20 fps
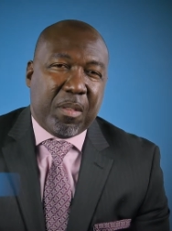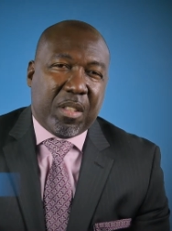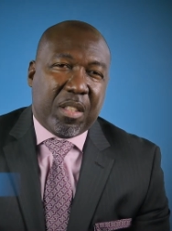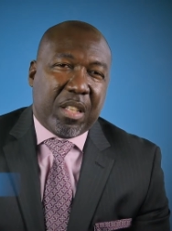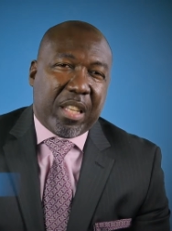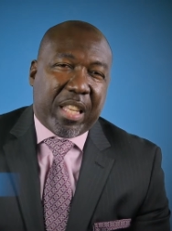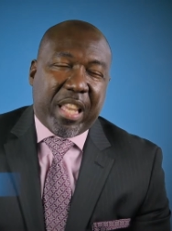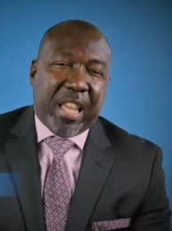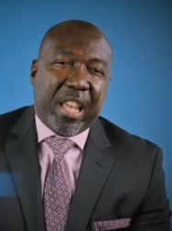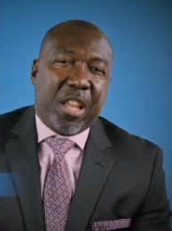
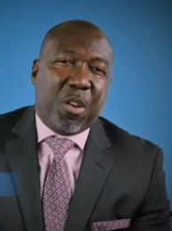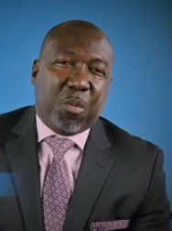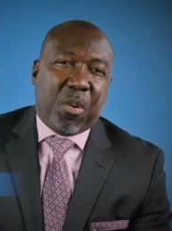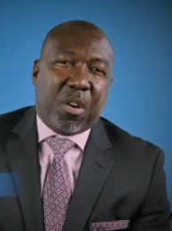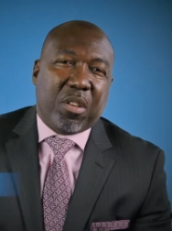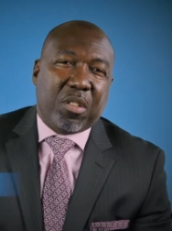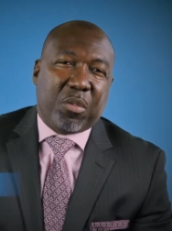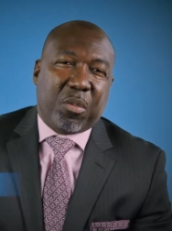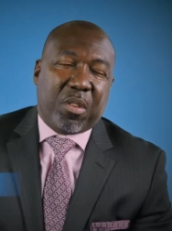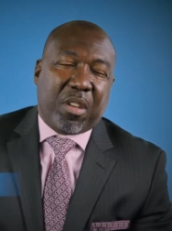The key
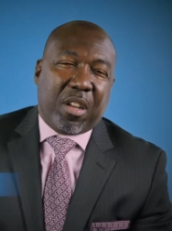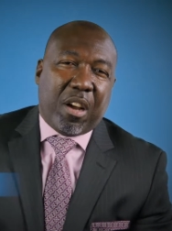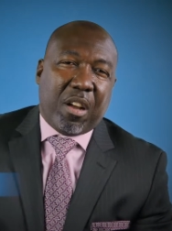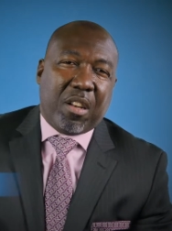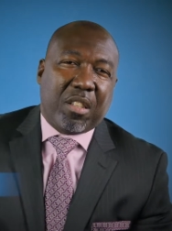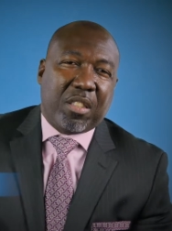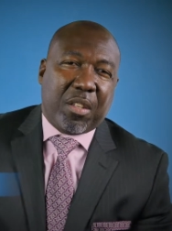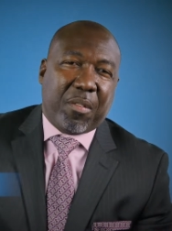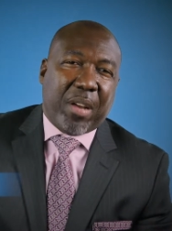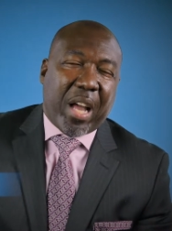was,
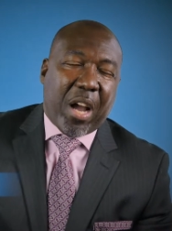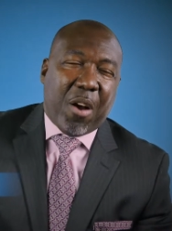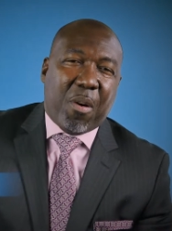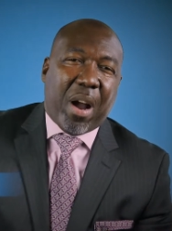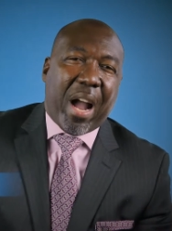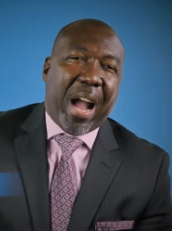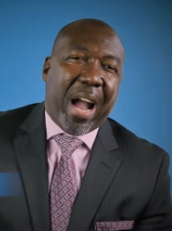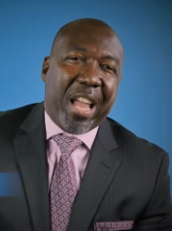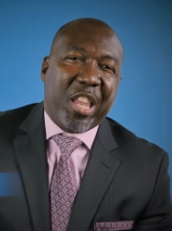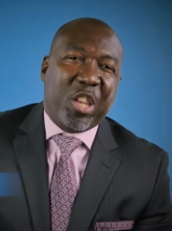regardless of how
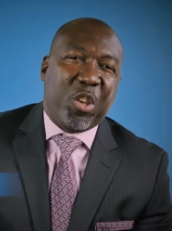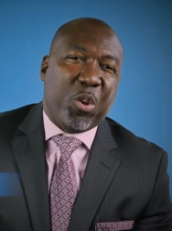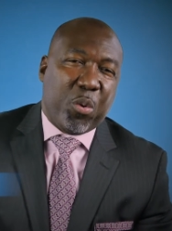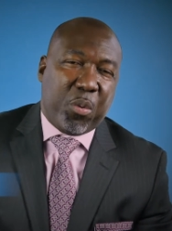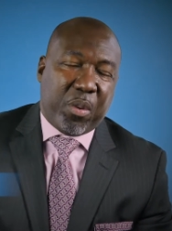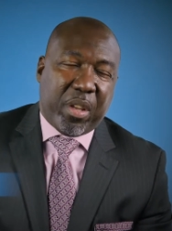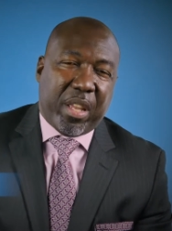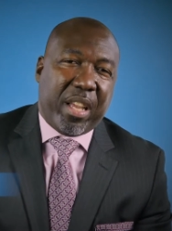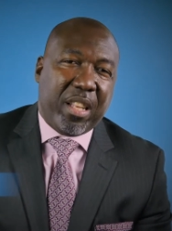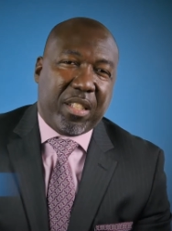high you
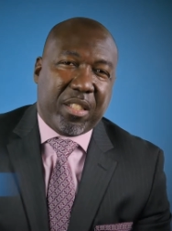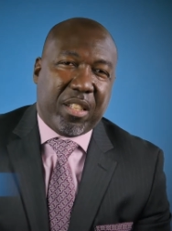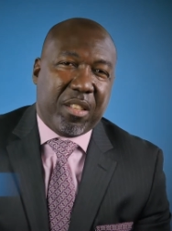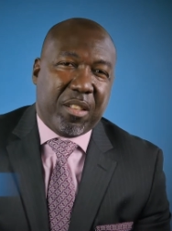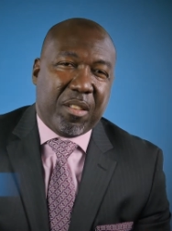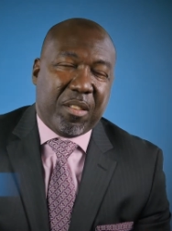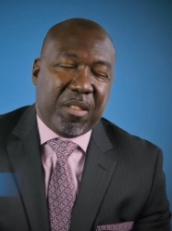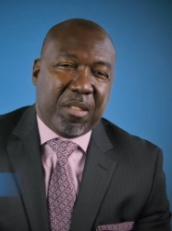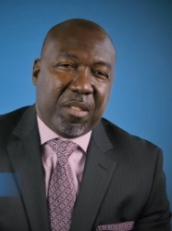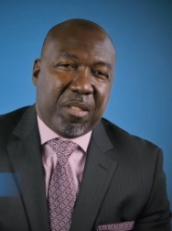get,
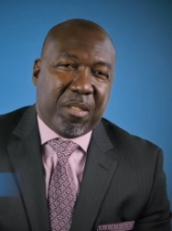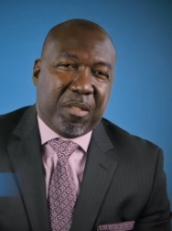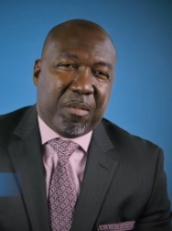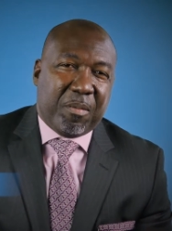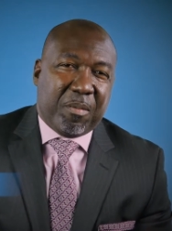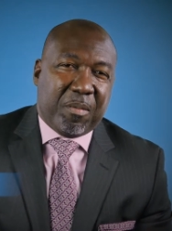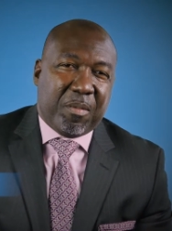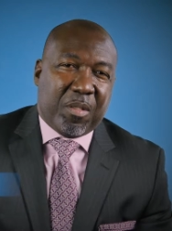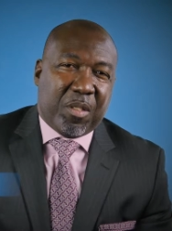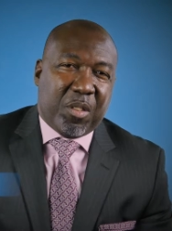
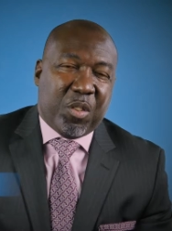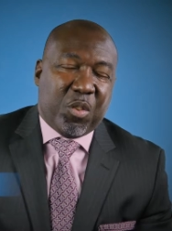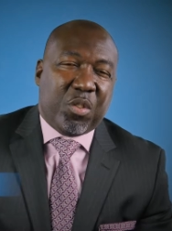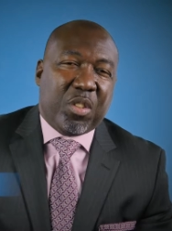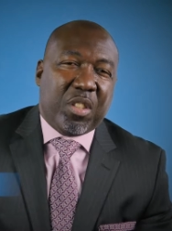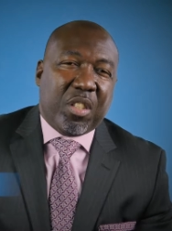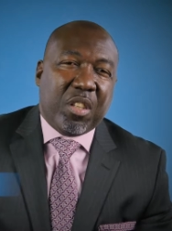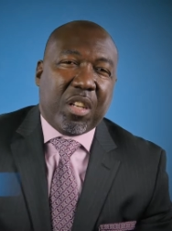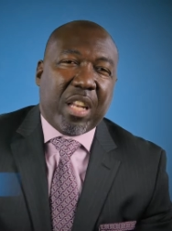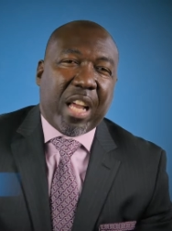you
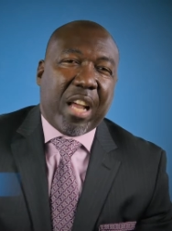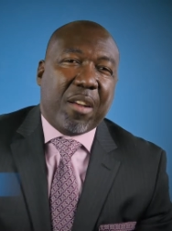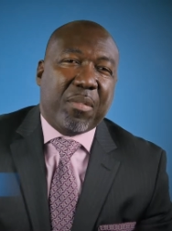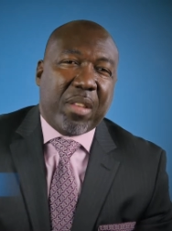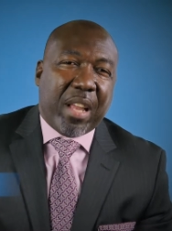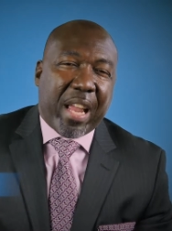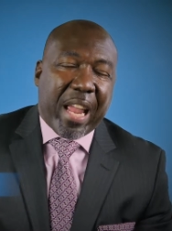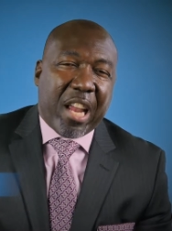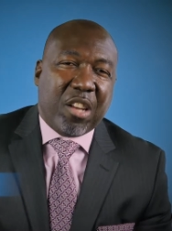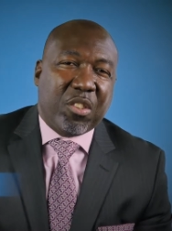still have
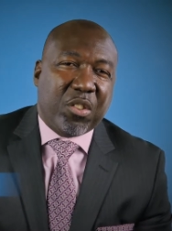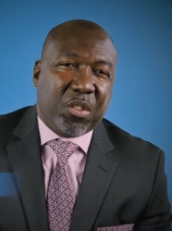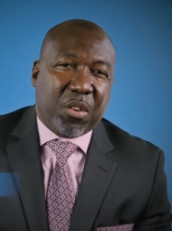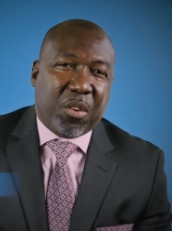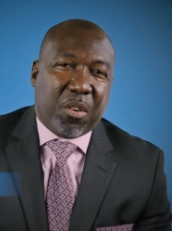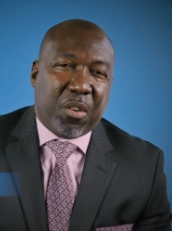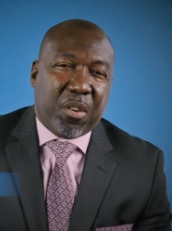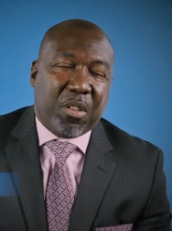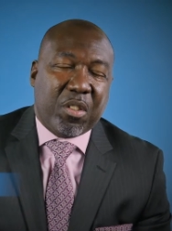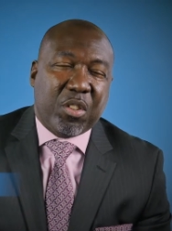to answer
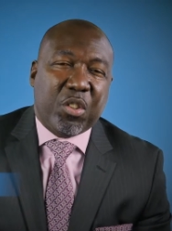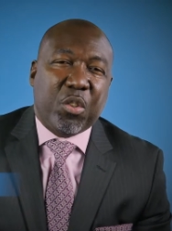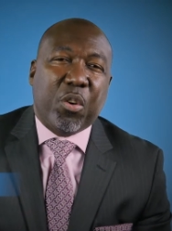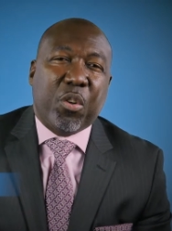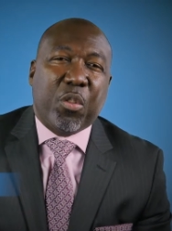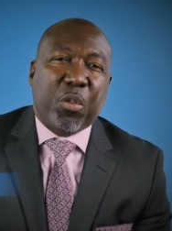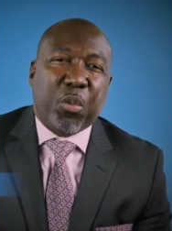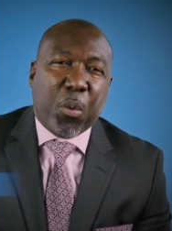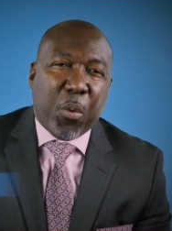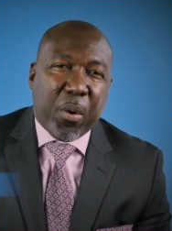to
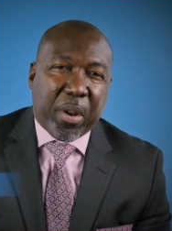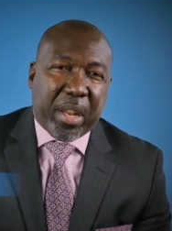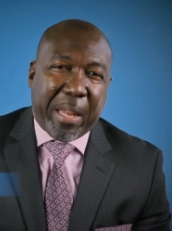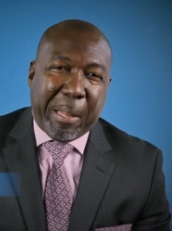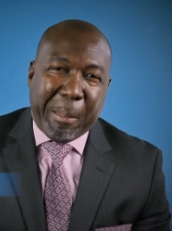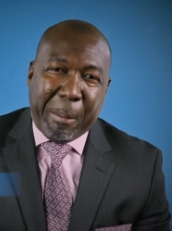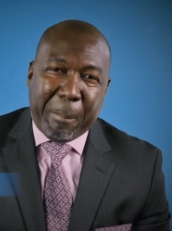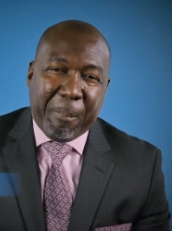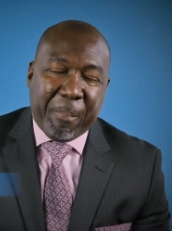authority.